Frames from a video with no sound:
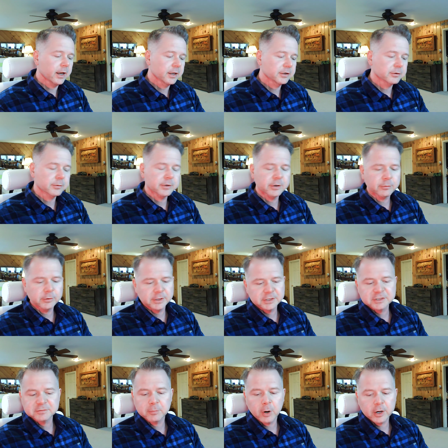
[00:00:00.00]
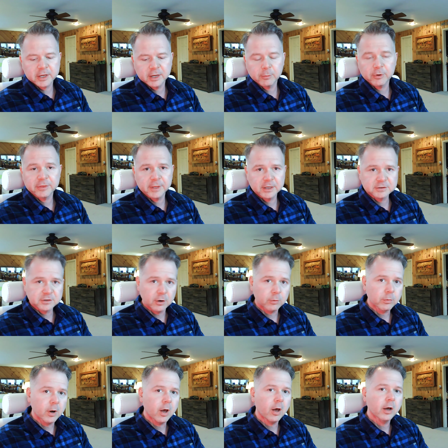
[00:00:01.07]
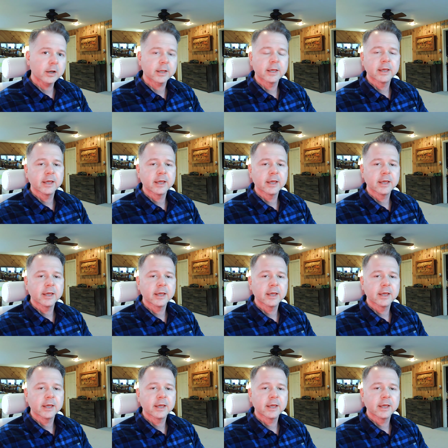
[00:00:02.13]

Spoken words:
You're really just marking where things go wrong.